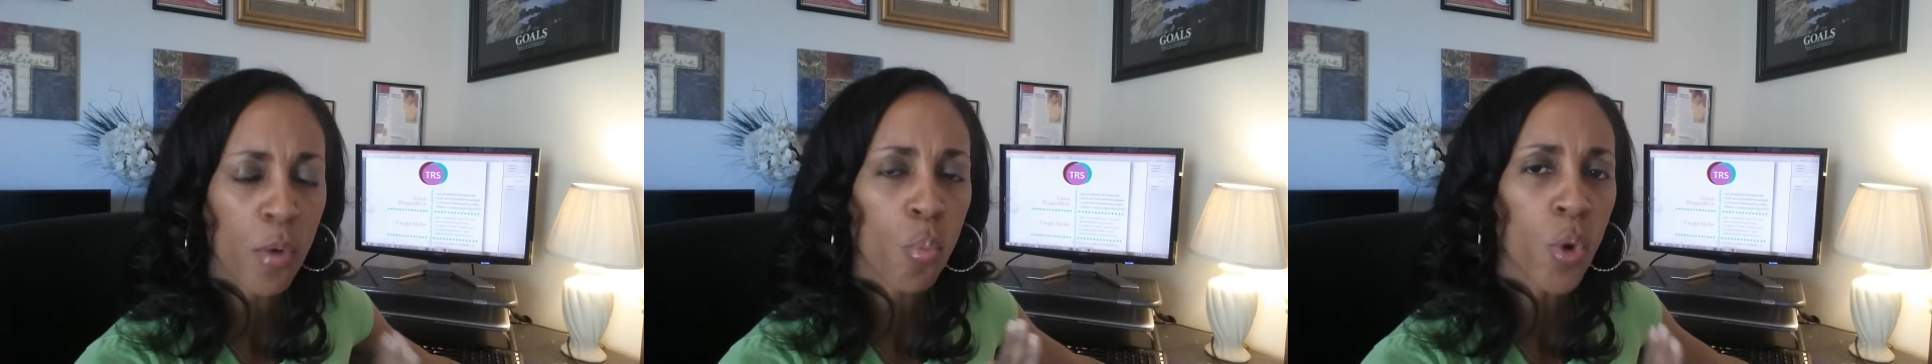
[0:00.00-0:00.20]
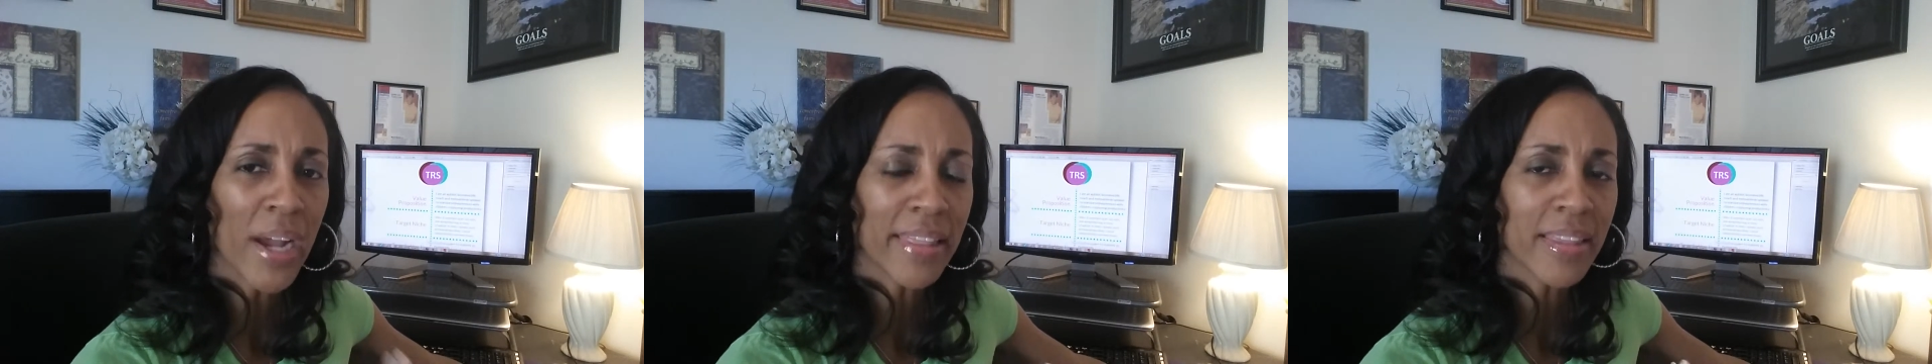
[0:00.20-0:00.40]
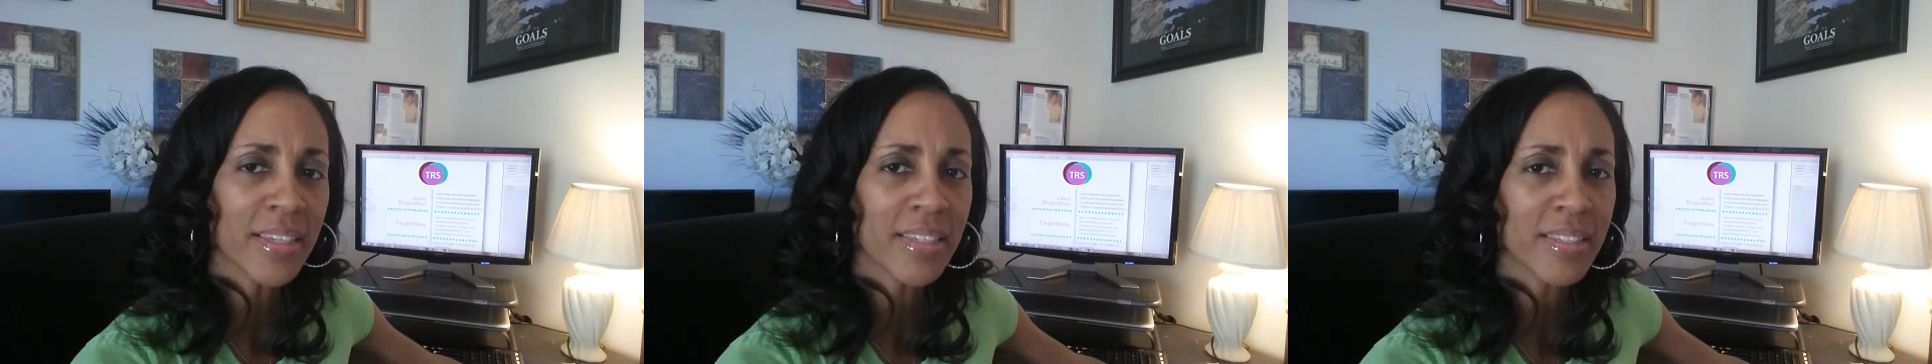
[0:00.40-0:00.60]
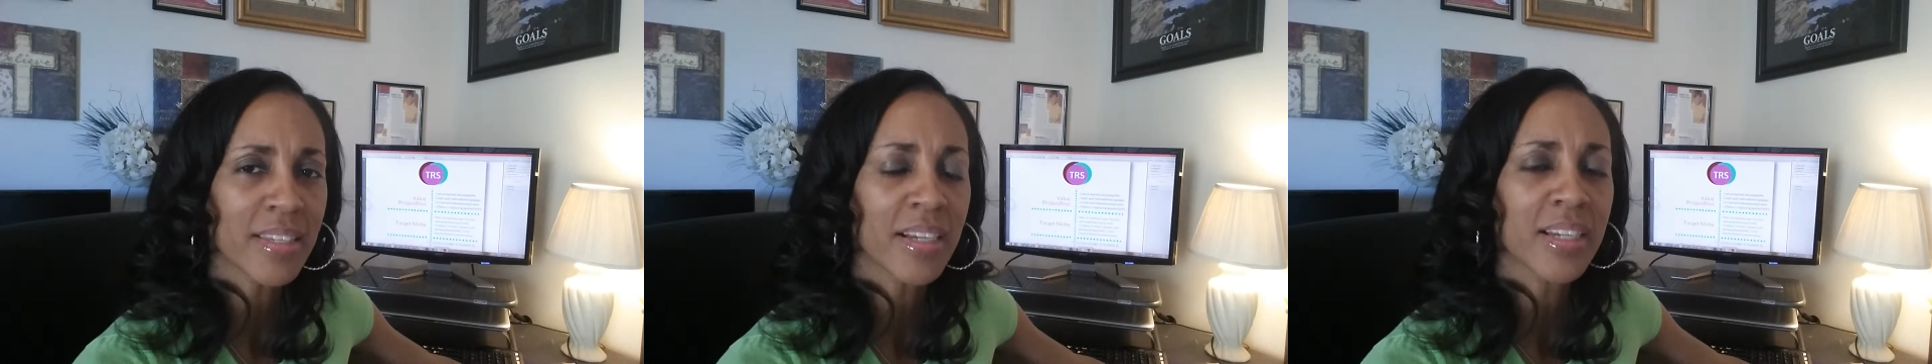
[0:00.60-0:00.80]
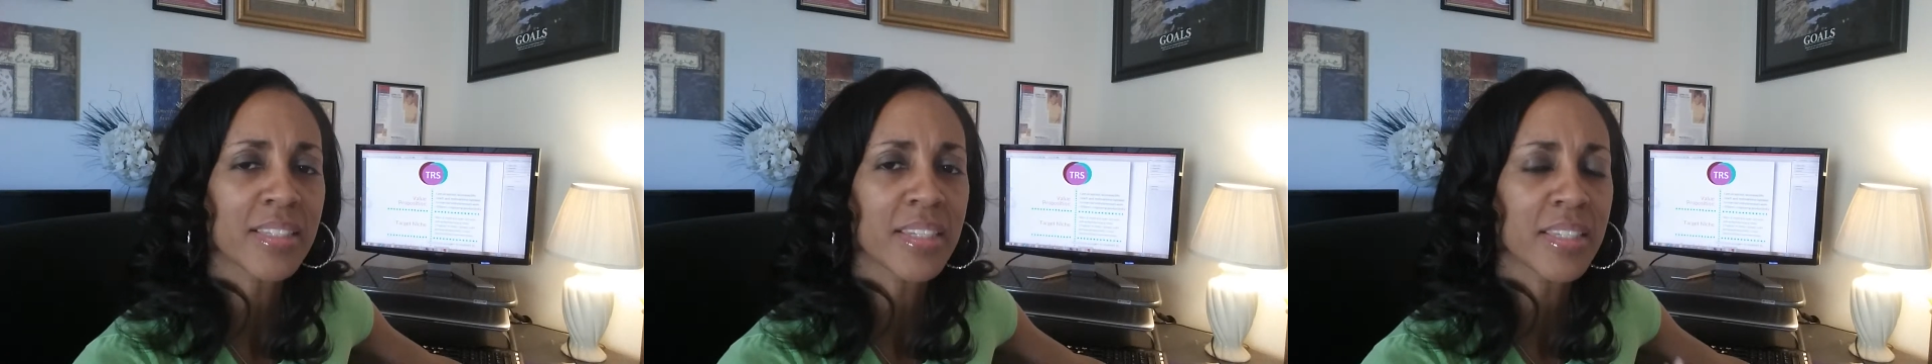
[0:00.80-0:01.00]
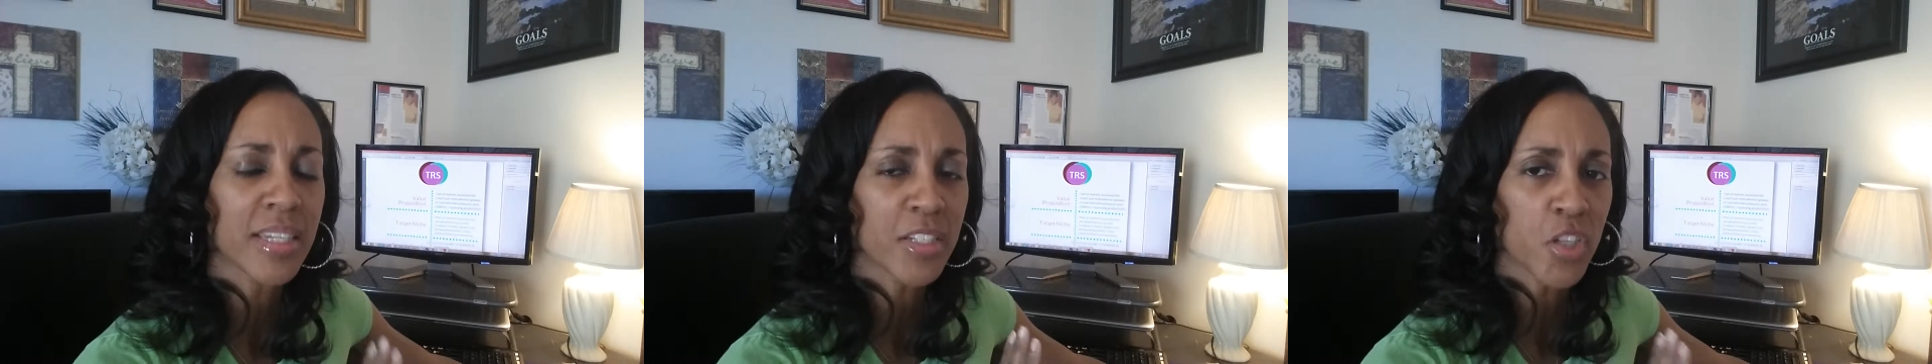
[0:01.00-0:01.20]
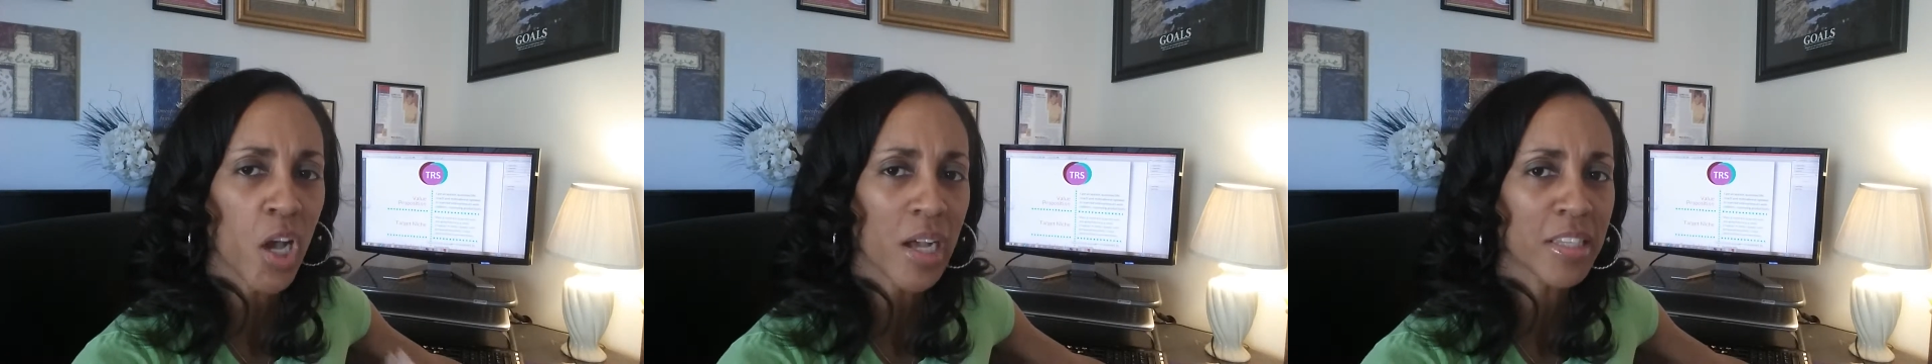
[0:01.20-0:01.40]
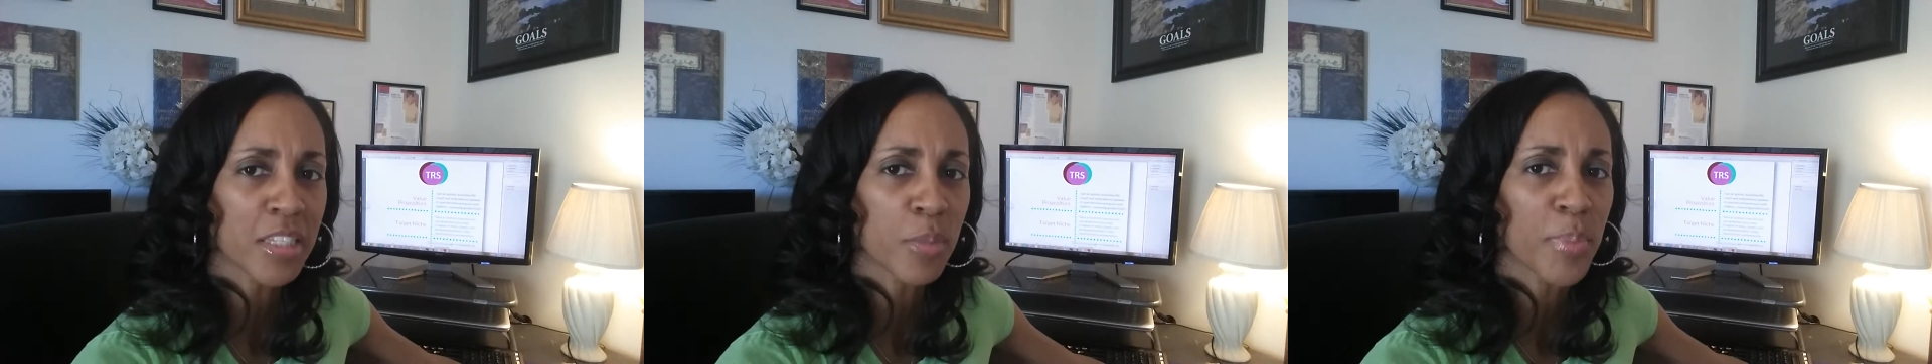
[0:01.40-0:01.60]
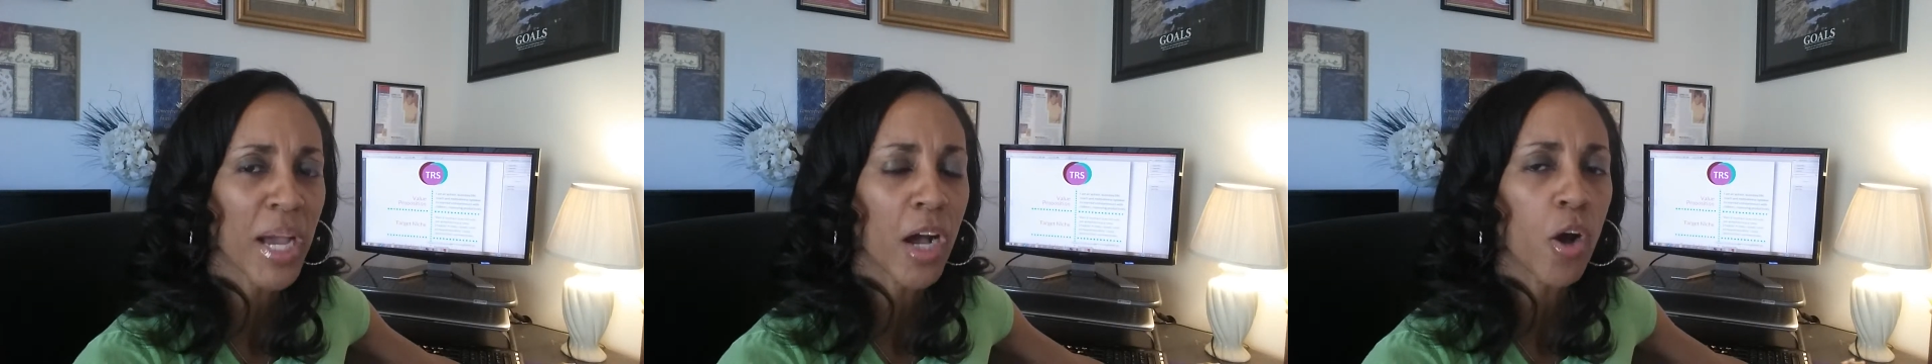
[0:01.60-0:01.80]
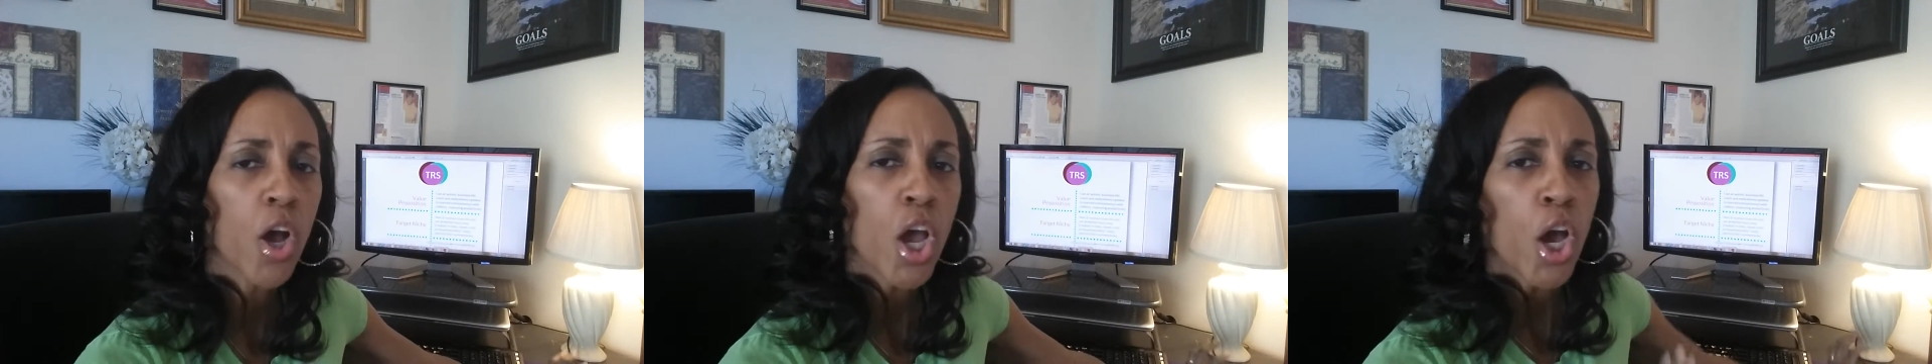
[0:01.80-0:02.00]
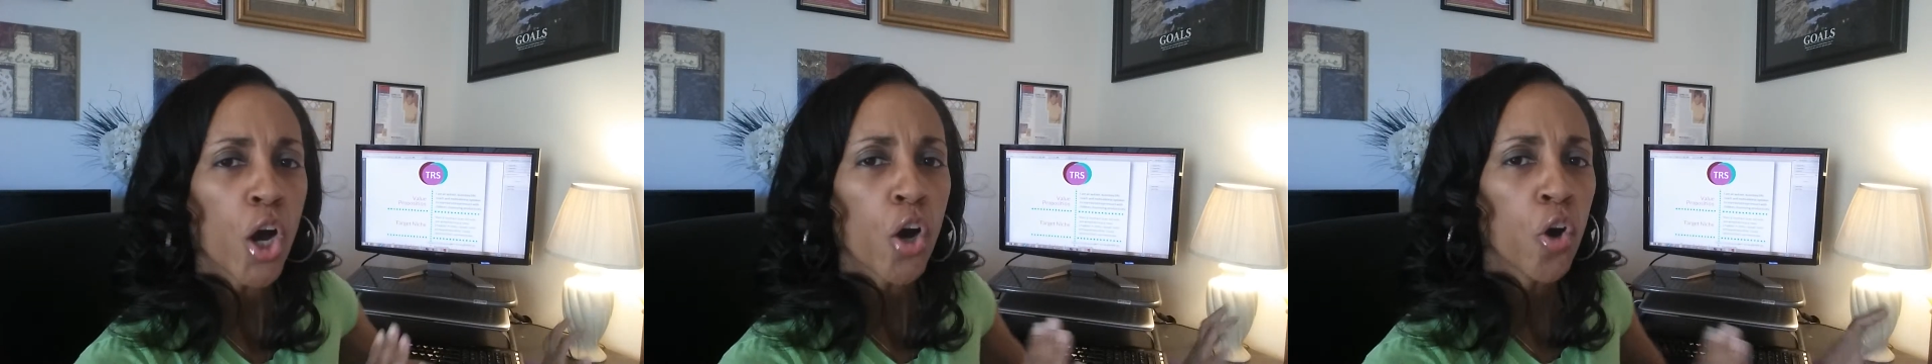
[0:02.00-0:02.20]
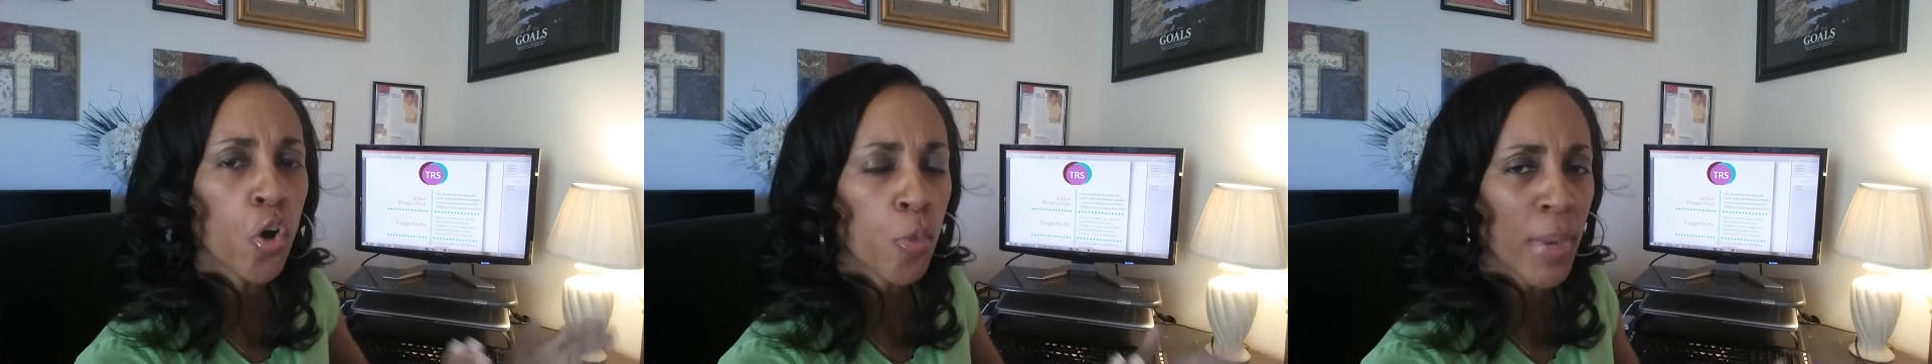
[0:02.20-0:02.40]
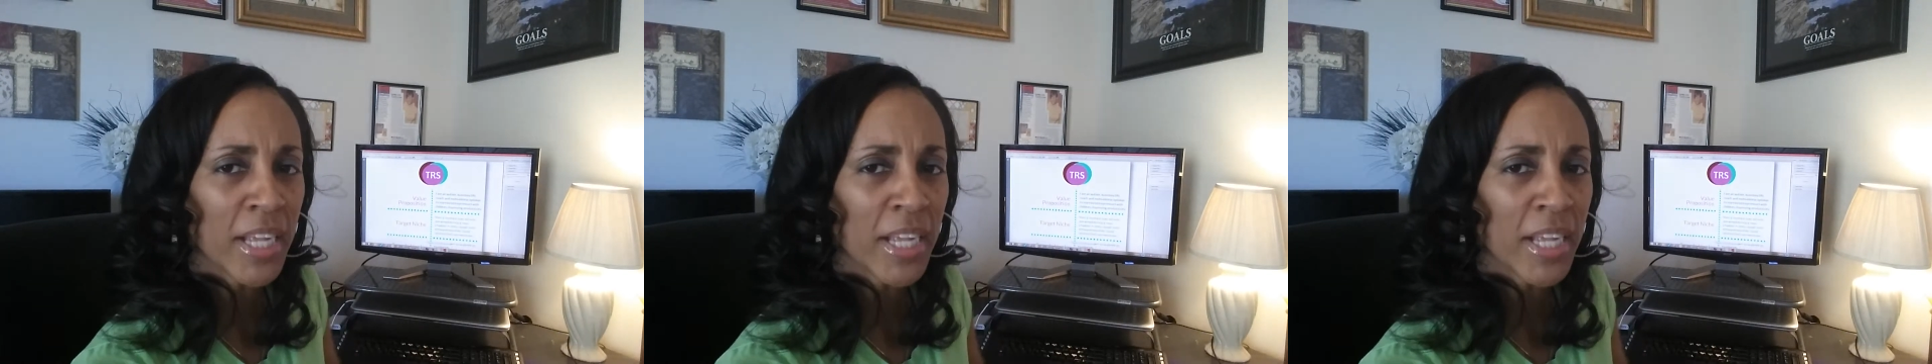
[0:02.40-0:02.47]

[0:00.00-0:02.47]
And what this does is it talks about who